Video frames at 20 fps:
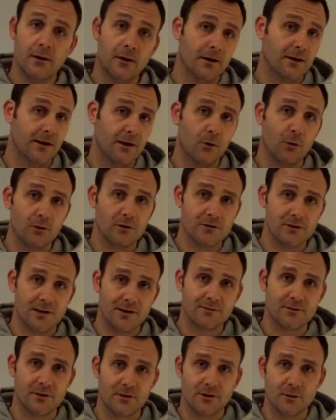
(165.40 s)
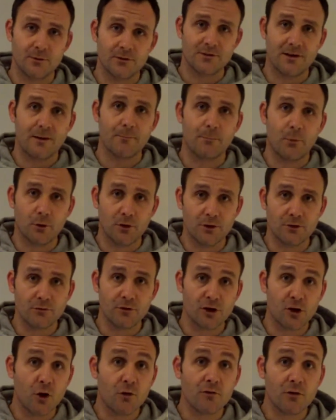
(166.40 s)
And then all that's left to do is that body's
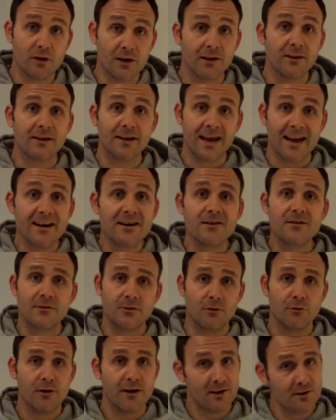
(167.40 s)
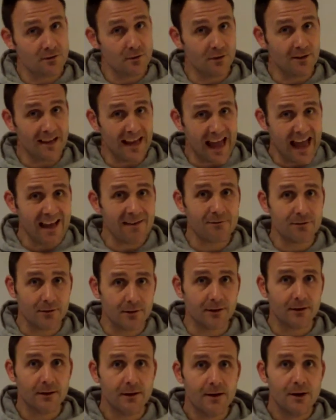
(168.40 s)
recovery at the end of the race, or the
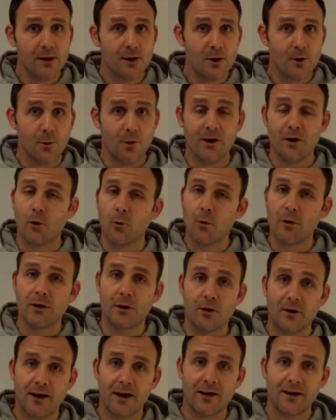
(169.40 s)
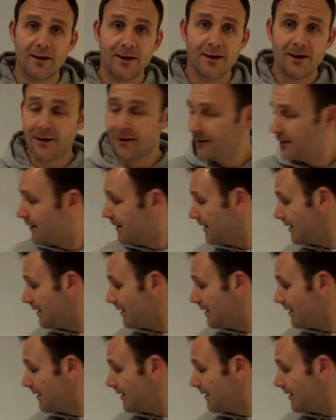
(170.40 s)
after, when all we look at here